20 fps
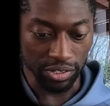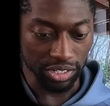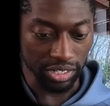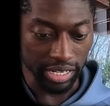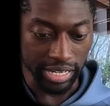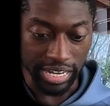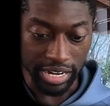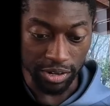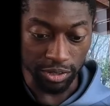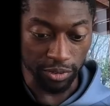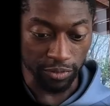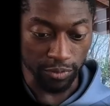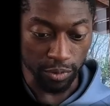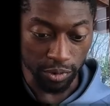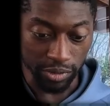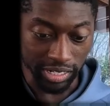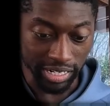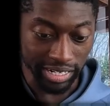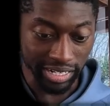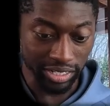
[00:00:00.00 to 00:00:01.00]
see here the
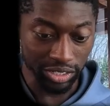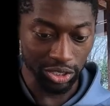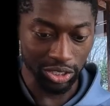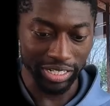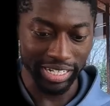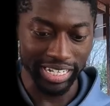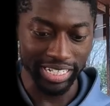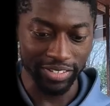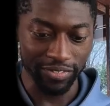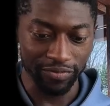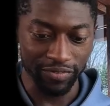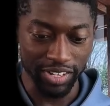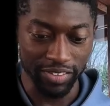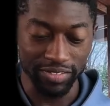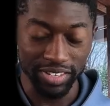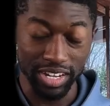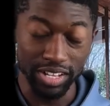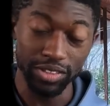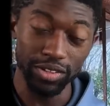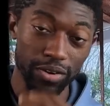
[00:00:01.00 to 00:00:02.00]
14 inch is
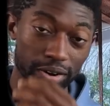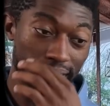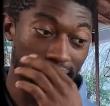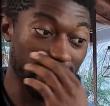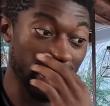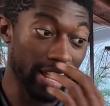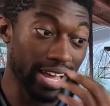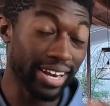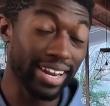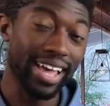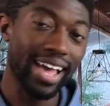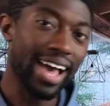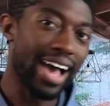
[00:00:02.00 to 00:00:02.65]
$1539.